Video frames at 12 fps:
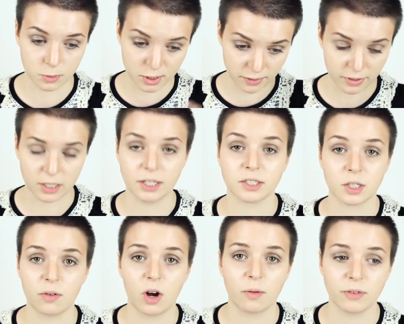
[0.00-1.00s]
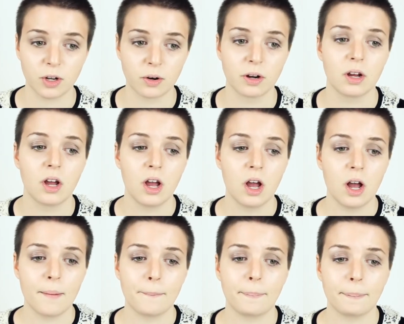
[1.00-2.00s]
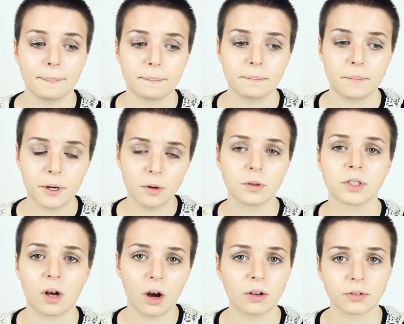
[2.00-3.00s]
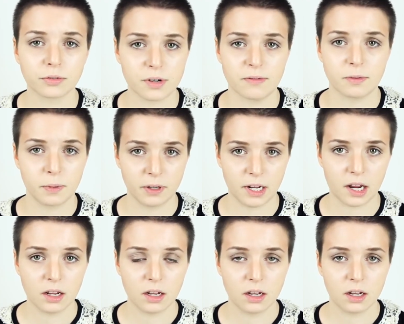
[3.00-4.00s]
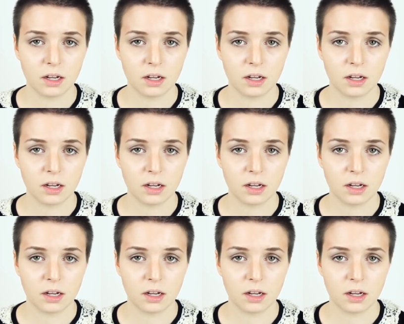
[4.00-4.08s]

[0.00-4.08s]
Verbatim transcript: specifically a self-harm video. Pills aren't for everybody,